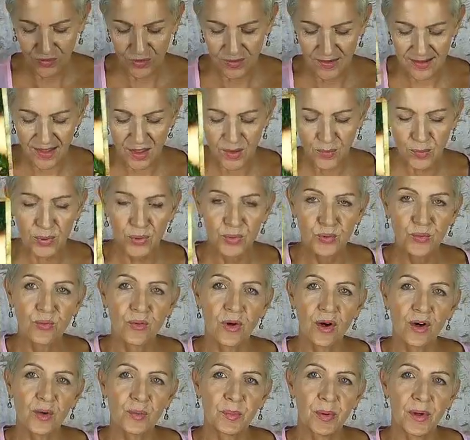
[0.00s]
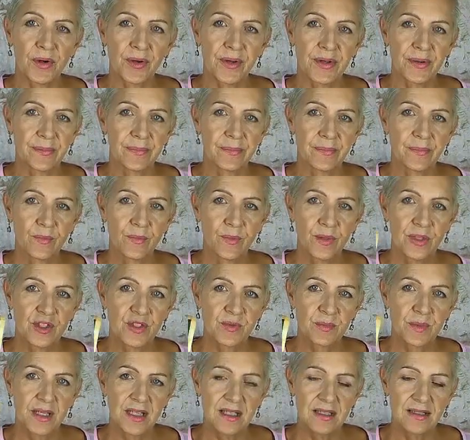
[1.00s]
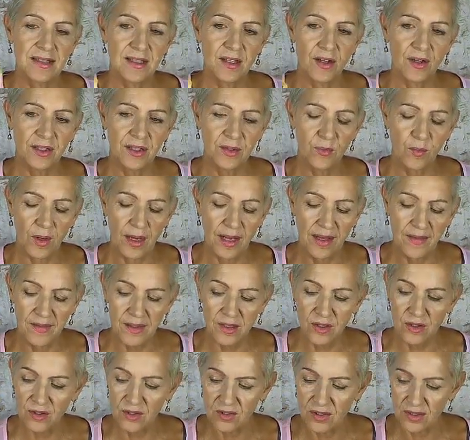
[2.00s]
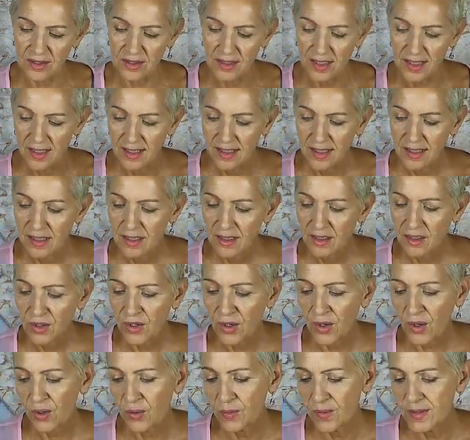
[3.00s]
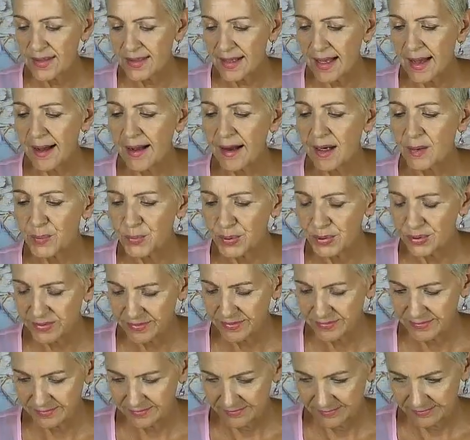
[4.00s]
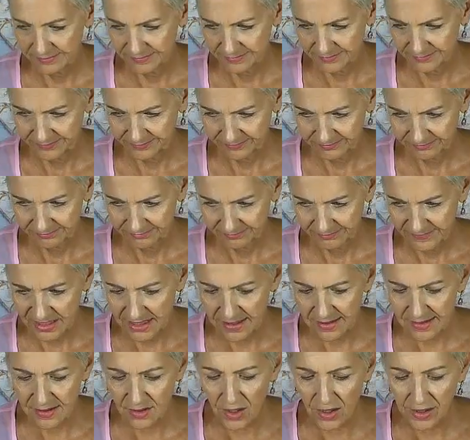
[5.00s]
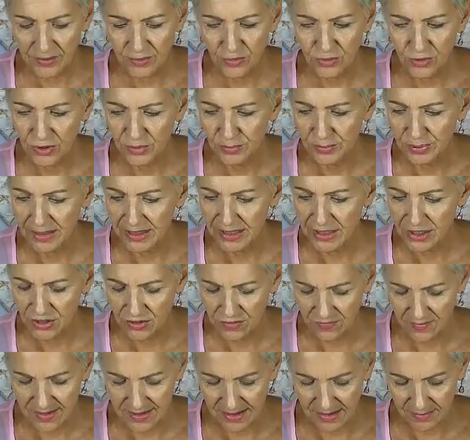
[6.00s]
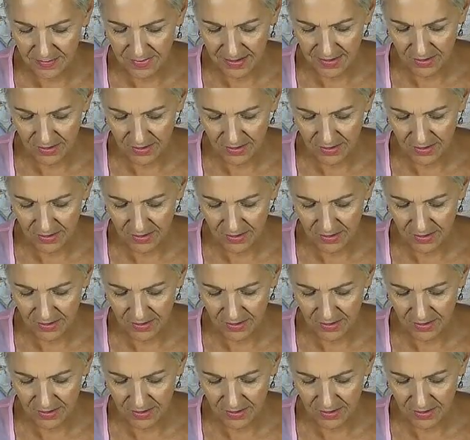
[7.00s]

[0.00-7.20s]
also pulled rock bottom. which means the only way that you can go is up, a cycle completion of some